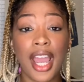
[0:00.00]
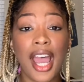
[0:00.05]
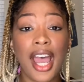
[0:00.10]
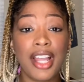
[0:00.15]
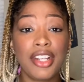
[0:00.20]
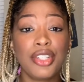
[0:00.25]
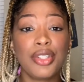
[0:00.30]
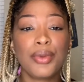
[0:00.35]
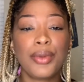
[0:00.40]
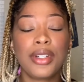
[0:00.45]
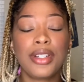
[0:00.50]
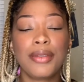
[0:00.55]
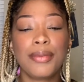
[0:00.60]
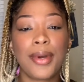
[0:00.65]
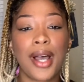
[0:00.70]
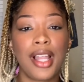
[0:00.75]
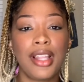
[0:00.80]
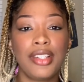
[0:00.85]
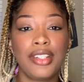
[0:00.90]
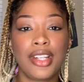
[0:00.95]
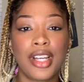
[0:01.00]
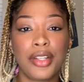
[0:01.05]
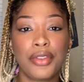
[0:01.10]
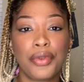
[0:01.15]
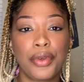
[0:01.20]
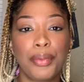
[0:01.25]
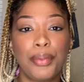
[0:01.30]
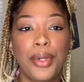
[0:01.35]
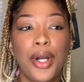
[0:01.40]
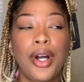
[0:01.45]
I just want to apologize
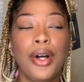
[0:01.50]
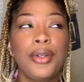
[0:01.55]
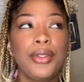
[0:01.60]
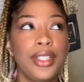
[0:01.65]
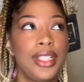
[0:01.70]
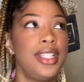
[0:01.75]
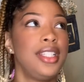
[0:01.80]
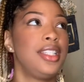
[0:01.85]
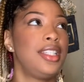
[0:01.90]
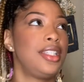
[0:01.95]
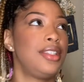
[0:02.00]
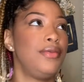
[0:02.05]
for posting this